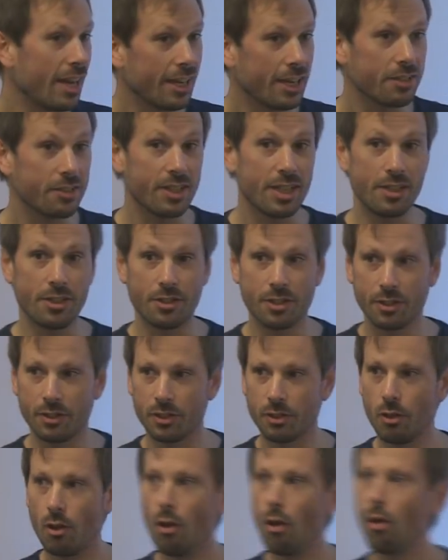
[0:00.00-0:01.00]
extensions.
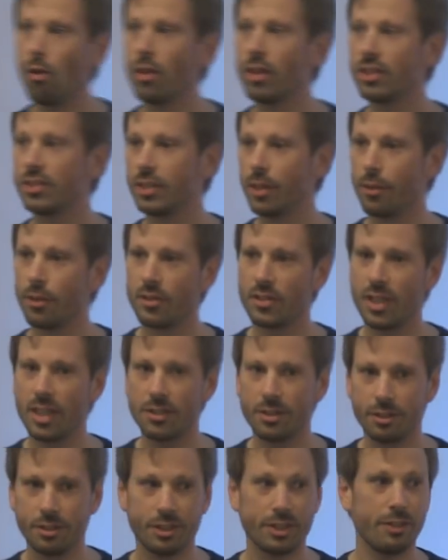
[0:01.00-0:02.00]
So all the
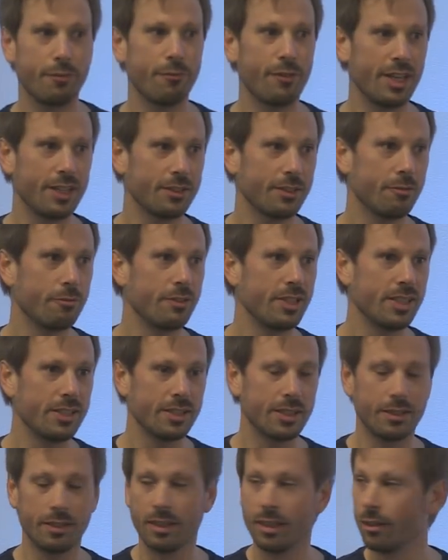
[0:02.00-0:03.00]
synthesizers and effects in
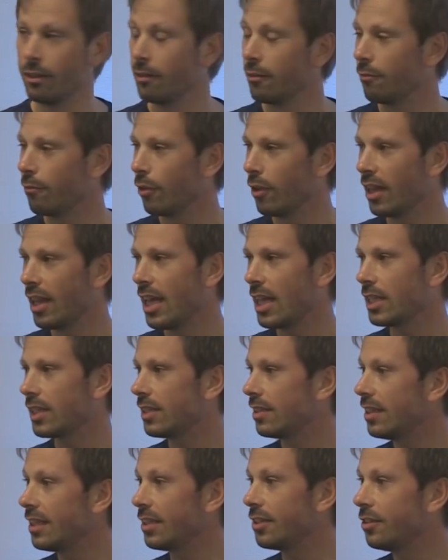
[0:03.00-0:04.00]
Reason for the last
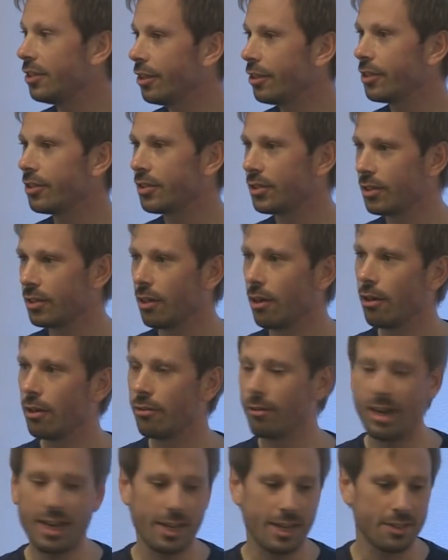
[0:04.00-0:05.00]
six years are
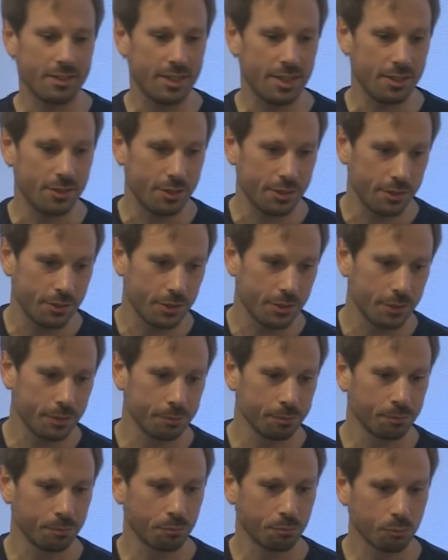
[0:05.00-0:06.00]
rack extensions.
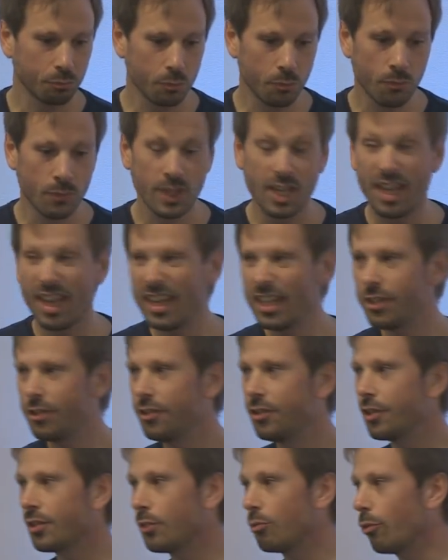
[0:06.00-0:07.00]
And it should
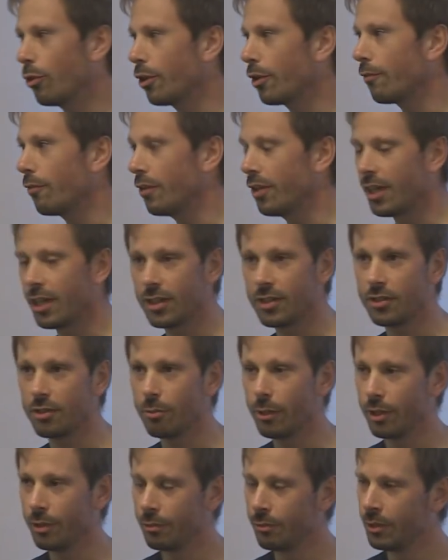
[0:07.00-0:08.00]
just work for the customer.
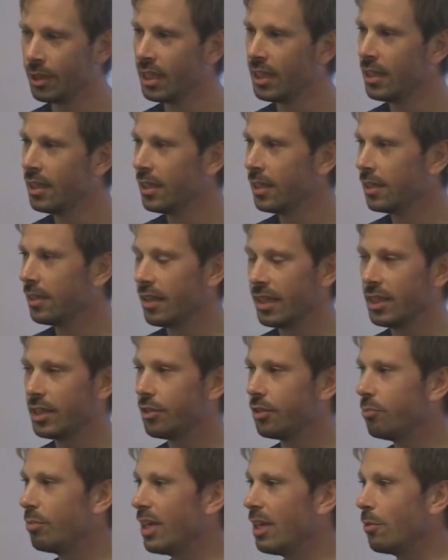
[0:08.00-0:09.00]
They
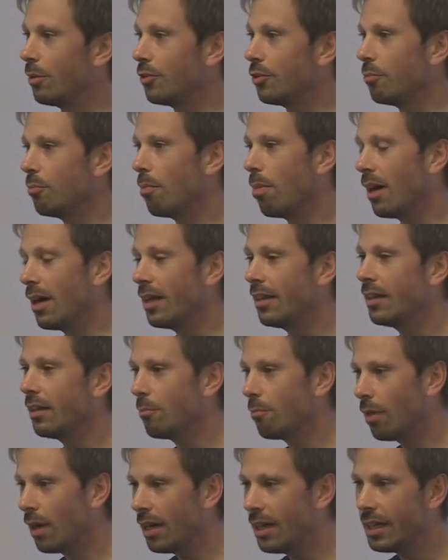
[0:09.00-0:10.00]
should be able to buy, that,
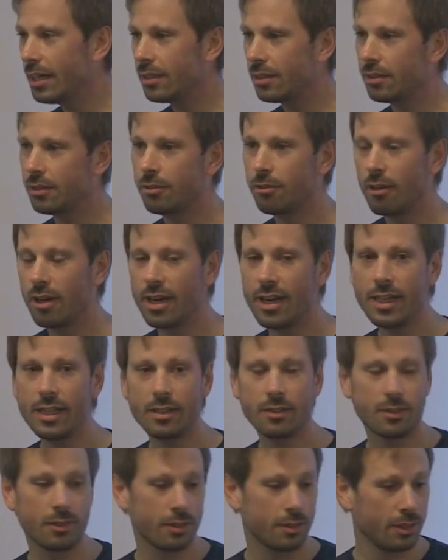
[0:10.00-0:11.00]
buy it, try it,
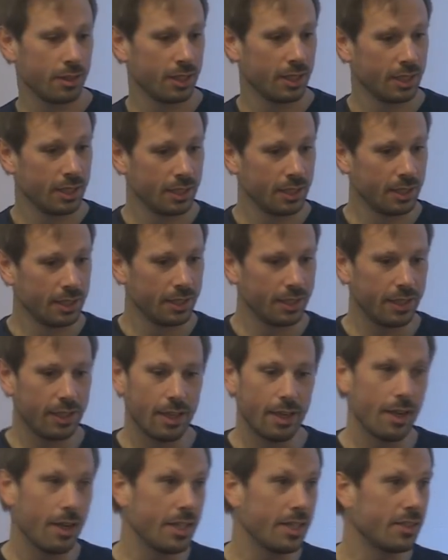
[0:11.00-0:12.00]

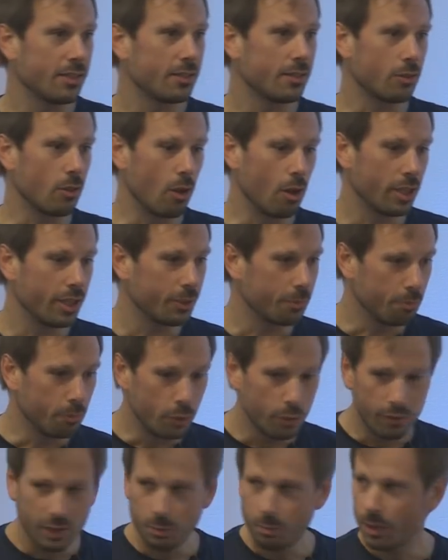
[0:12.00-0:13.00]
uh, install it,
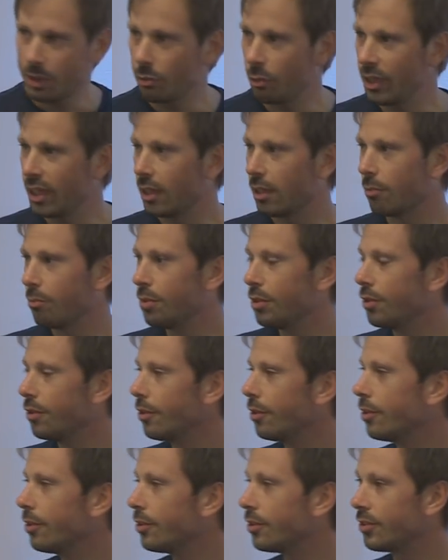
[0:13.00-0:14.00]
move it between
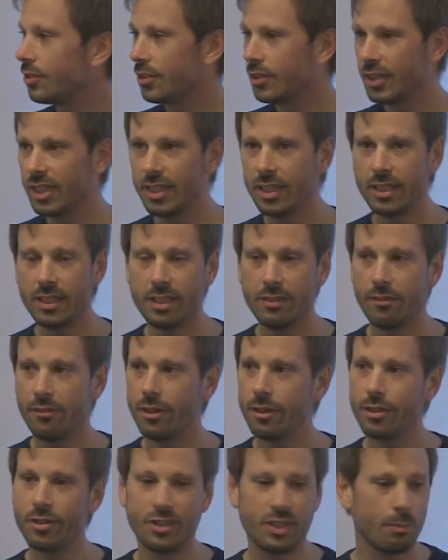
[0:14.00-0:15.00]
computers in a, in a
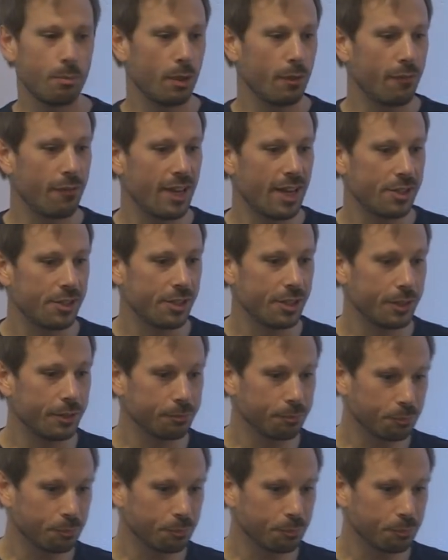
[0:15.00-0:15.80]
very simple fashion.